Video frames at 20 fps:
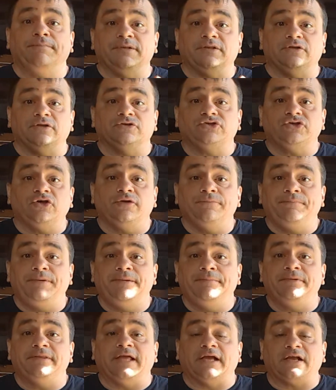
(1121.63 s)
but there's certain
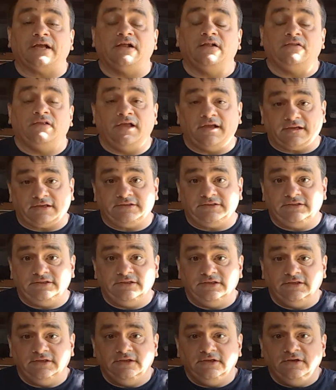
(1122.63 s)
people that collect
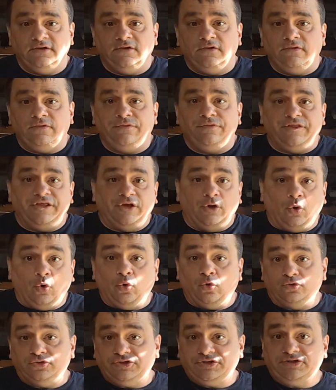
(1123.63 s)
the
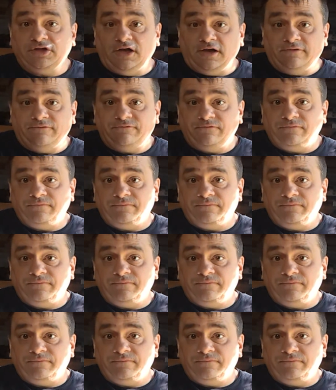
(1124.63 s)
old stuff.